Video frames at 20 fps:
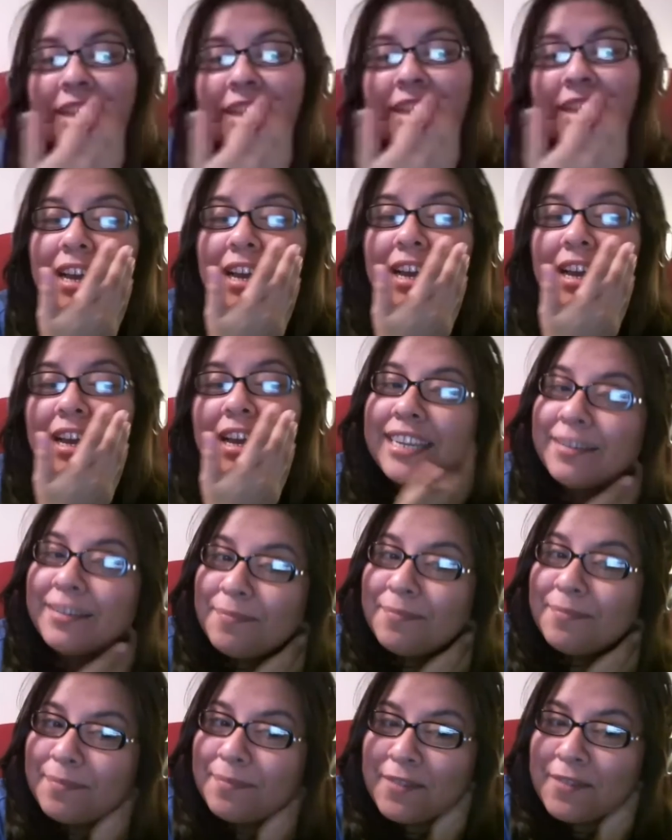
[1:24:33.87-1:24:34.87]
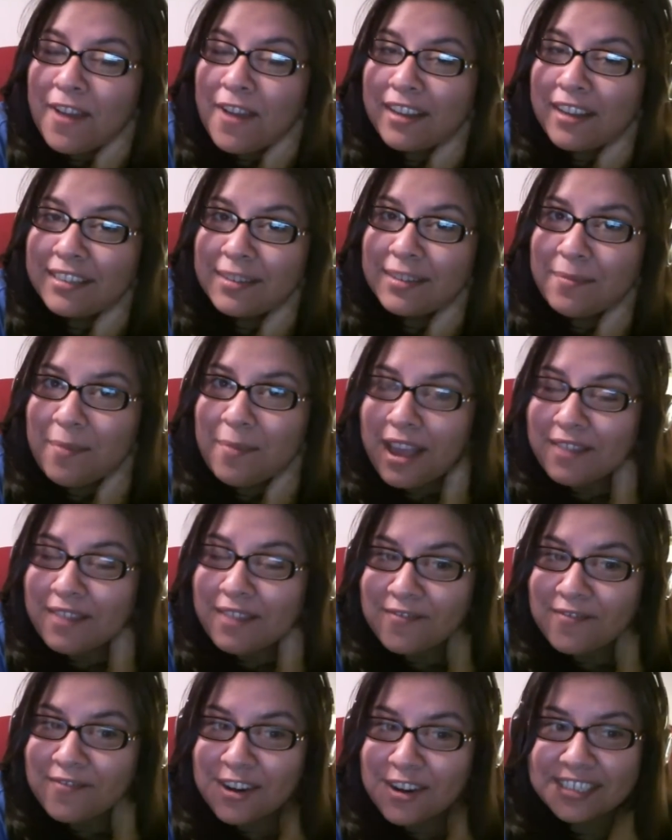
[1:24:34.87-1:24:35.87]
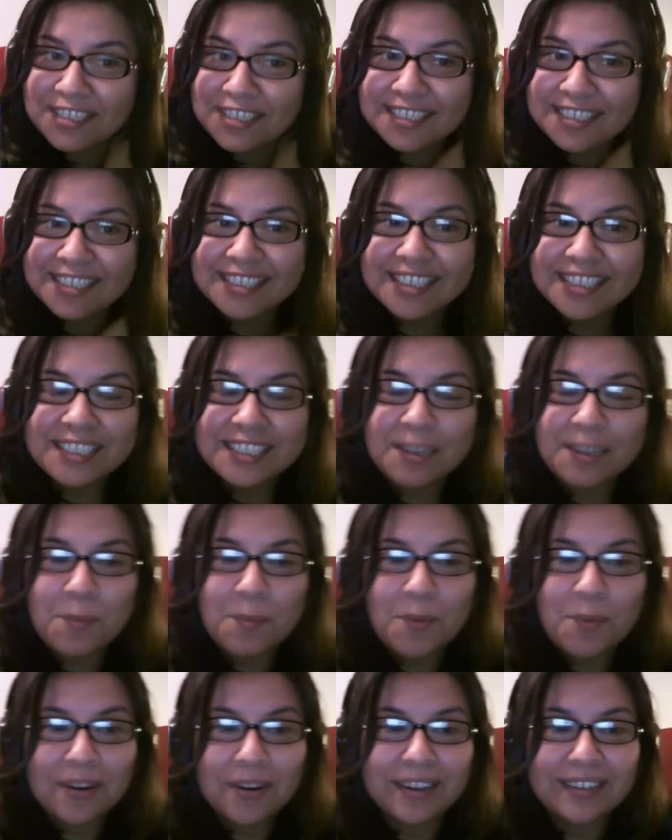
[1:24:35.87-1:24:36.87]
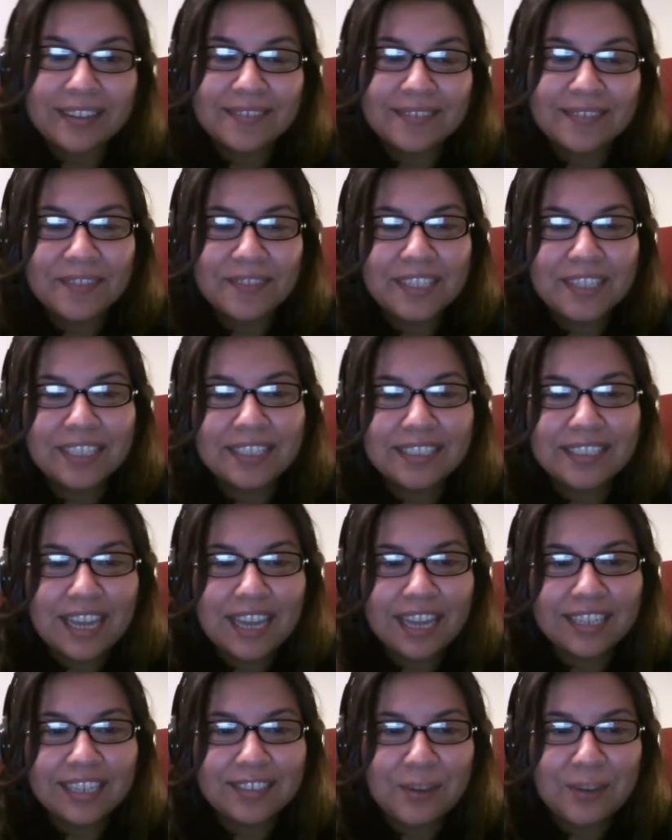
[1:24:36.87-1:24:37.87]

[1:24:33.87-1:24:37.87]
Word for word: he he befriended Brad first at some point because I